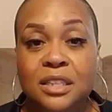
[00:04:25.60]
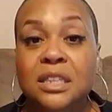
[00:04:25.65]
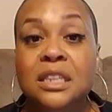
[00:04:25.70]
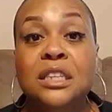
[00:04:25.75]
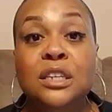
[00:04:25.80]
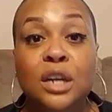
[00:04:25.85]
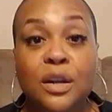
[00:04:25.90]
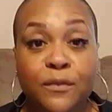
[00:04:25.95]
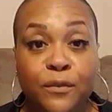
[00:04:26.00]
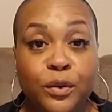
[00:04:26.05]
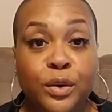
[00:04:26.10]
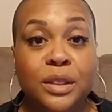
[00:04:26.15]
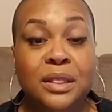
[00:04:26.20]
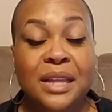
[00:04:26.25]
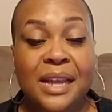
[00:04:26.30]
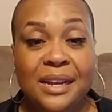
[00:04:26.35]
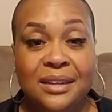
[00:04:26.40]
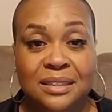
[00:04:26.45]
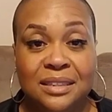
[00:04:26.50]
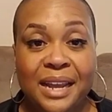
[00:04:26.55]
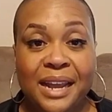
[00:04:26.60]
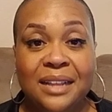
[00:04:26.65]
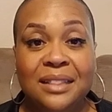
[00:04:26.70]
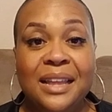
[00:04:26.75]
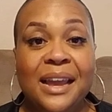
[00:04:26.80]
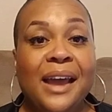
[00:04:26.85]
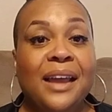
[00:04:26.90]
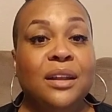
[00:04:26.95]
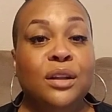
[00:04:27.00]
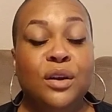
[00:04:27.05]
Look for things
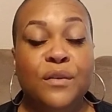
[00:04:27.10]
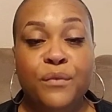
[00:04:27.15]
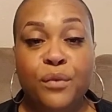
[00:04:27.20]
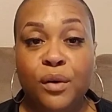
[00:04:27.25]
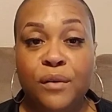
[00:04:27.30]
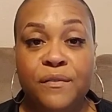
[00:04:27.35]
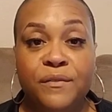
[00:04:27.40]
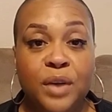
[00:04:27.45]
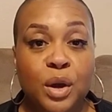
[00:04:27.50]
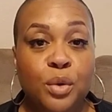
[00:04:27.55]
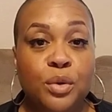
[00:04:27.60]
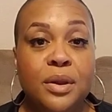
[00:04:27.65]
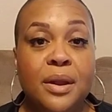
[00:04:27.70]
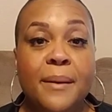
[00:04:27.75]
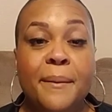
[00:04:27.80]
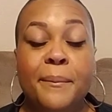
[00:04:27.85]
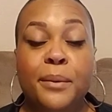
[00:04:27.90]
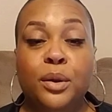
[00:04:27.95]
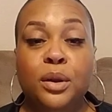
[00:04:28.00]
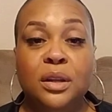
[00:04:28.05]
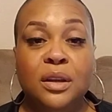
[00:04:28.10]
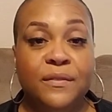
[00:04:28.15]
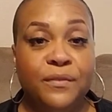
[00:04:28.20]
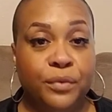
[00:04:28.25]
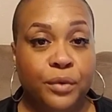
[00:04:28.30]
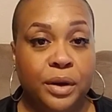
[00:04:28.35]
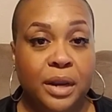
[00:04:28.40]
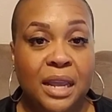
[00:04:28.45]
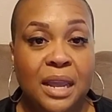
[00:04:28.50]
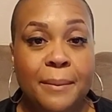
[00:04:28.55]
like that. Look for a phone number, look
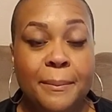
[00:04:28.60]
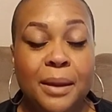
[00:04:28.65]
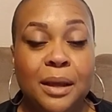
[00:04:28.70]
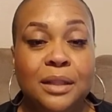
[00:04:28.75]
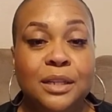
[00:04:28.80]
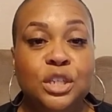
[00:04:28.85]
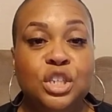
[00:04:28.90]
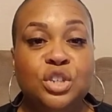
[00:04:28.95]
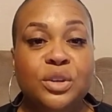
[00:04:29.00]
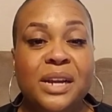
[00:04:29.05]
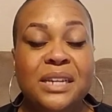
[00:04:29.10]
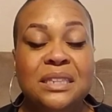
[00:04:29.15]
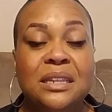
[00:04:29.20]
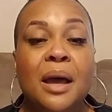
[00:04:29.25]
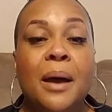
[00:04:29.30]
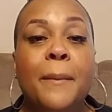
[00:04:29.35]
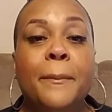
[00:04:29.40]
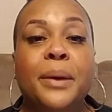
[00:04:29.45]
for an email address,